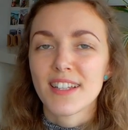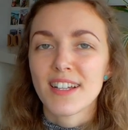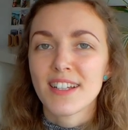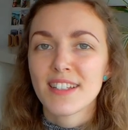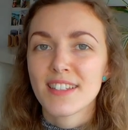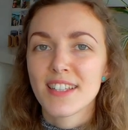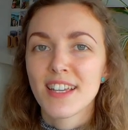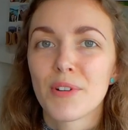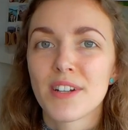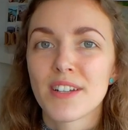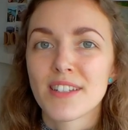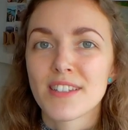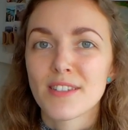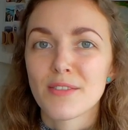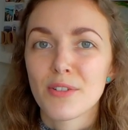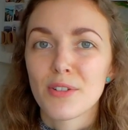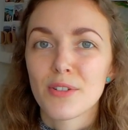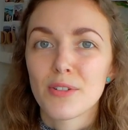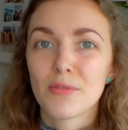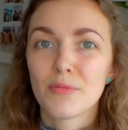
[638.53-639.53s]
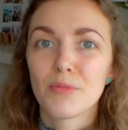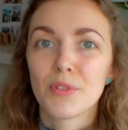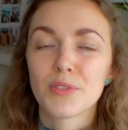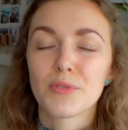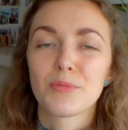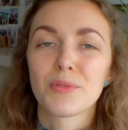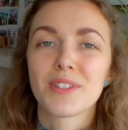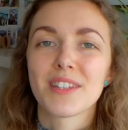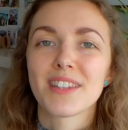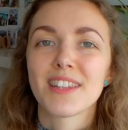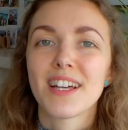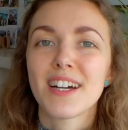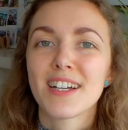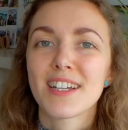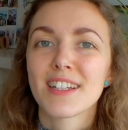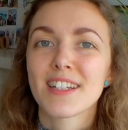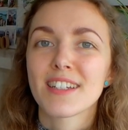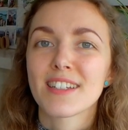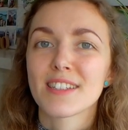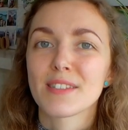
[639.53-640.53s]
that. Whereas what we'd
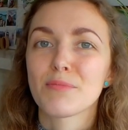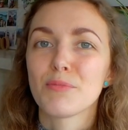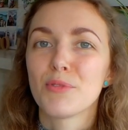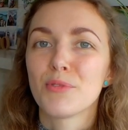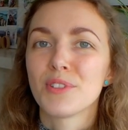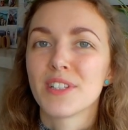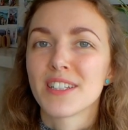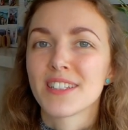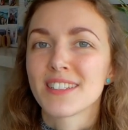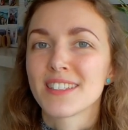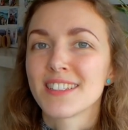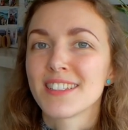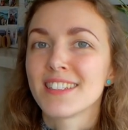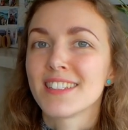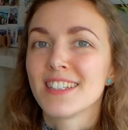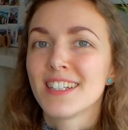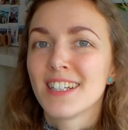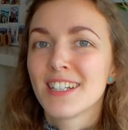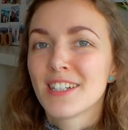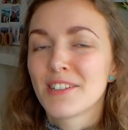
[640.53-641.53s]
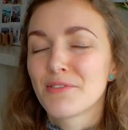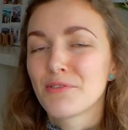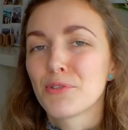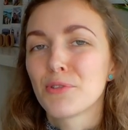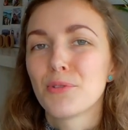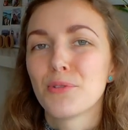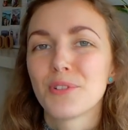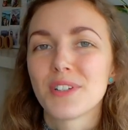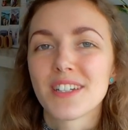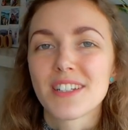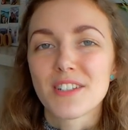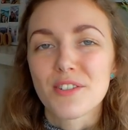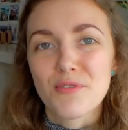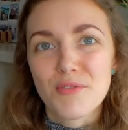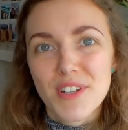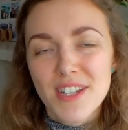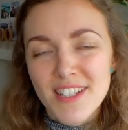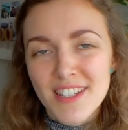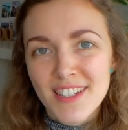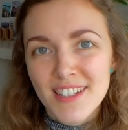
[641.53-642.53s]
like is more like the raw
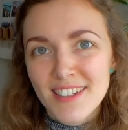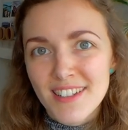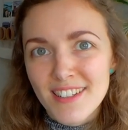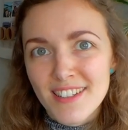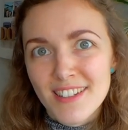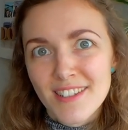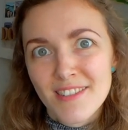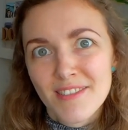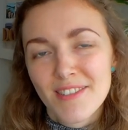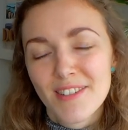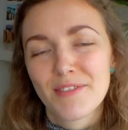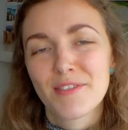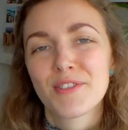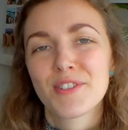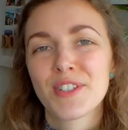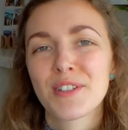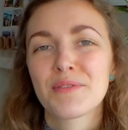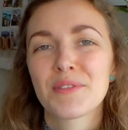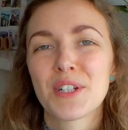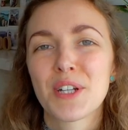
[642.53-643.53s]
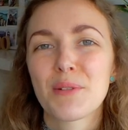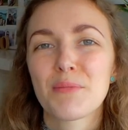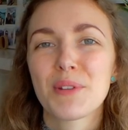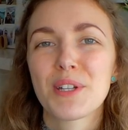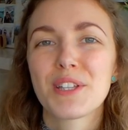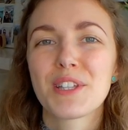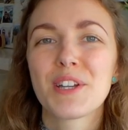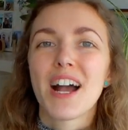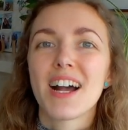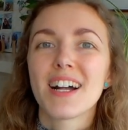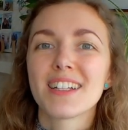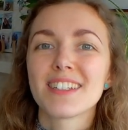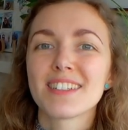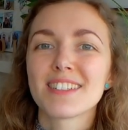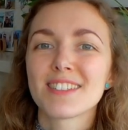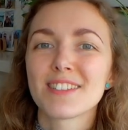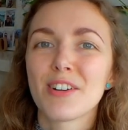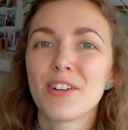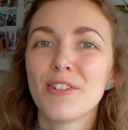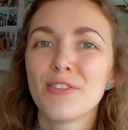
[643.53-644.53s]
ingredient, if you see what I mean. And
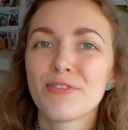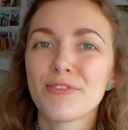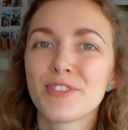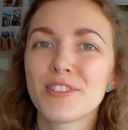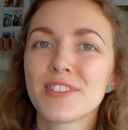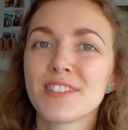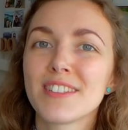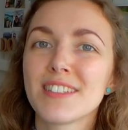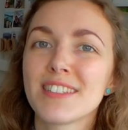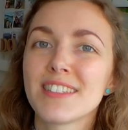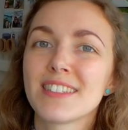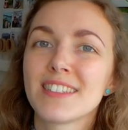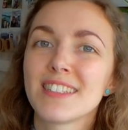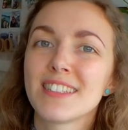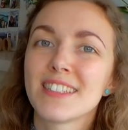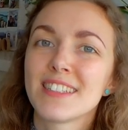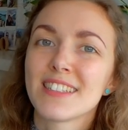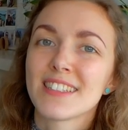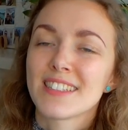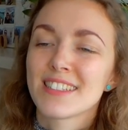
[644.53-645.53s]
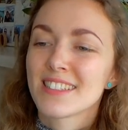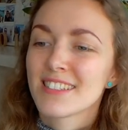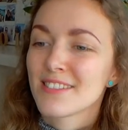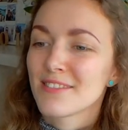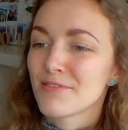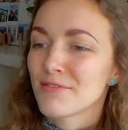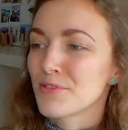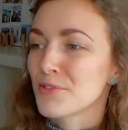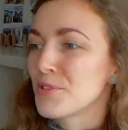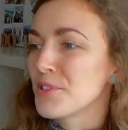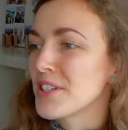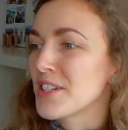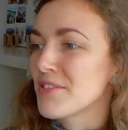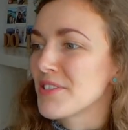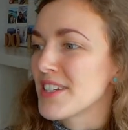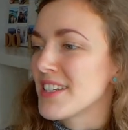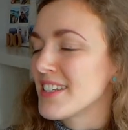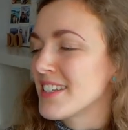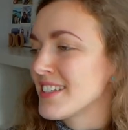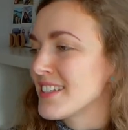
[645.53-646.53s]
often these raw
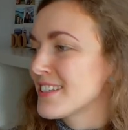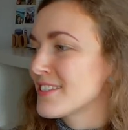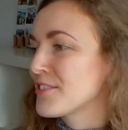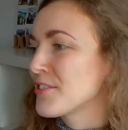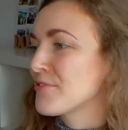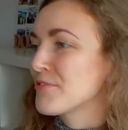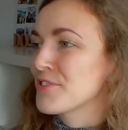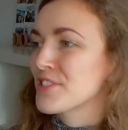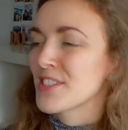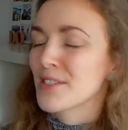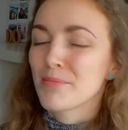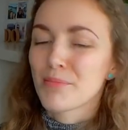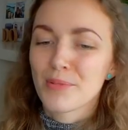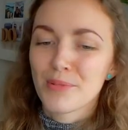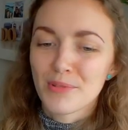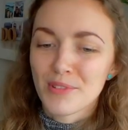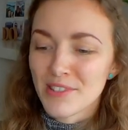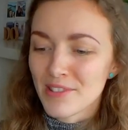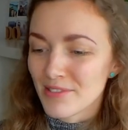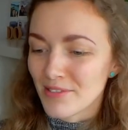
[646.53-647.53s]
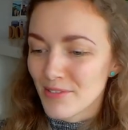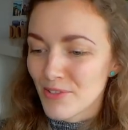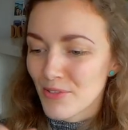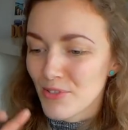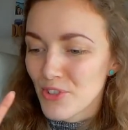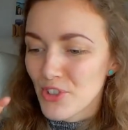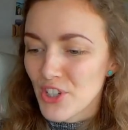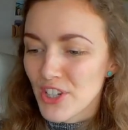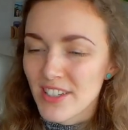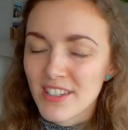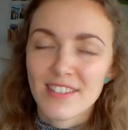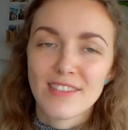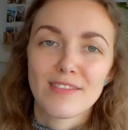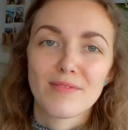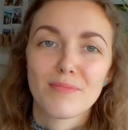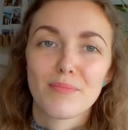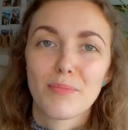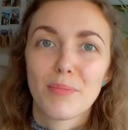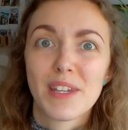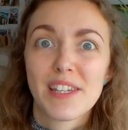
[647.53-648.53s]
ingredients, so for example the
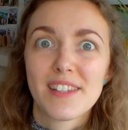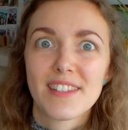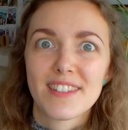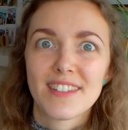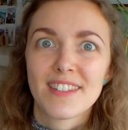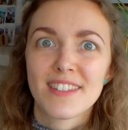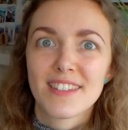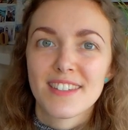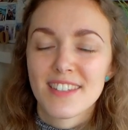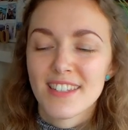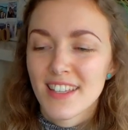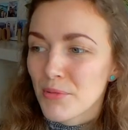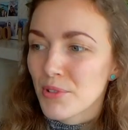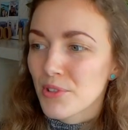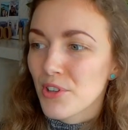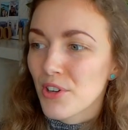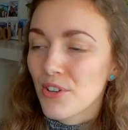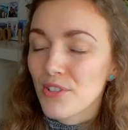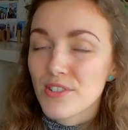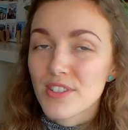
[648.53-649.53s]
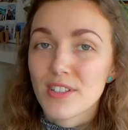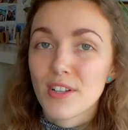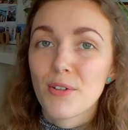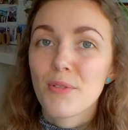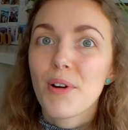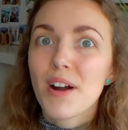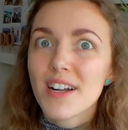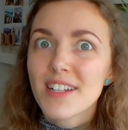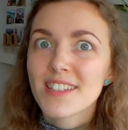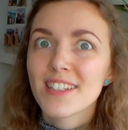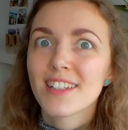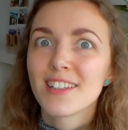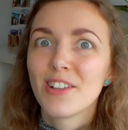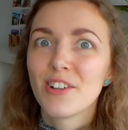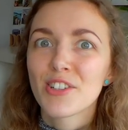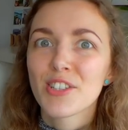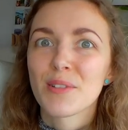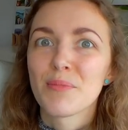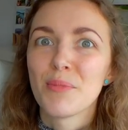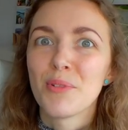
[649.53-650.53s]
chicken pieces, will cost quite a
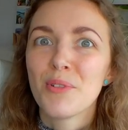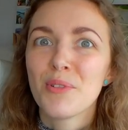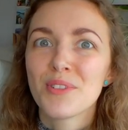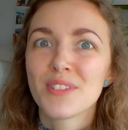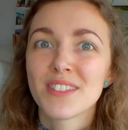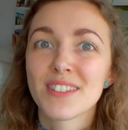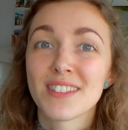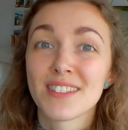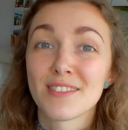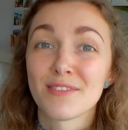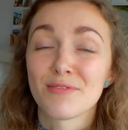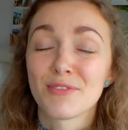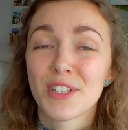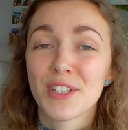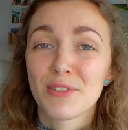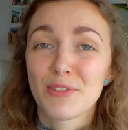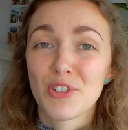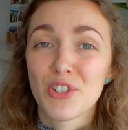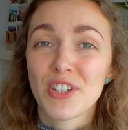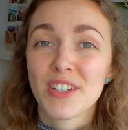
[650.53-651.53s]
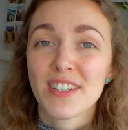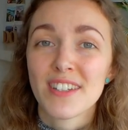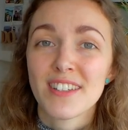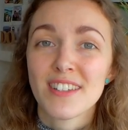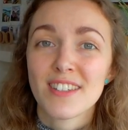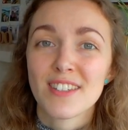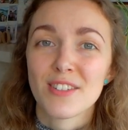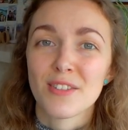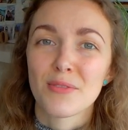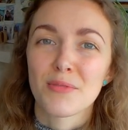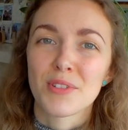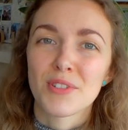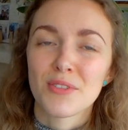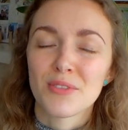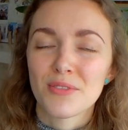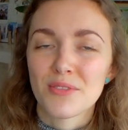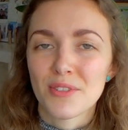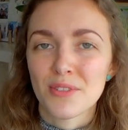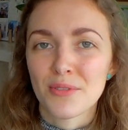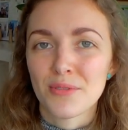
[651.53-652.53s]
lot more than real chicken, so we
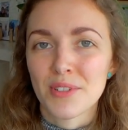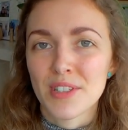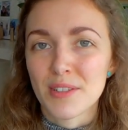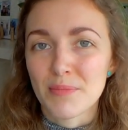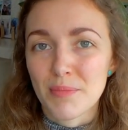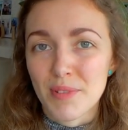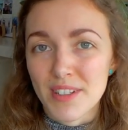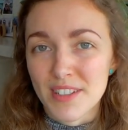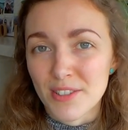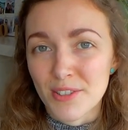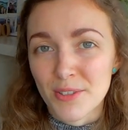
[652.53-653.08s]
don't always buy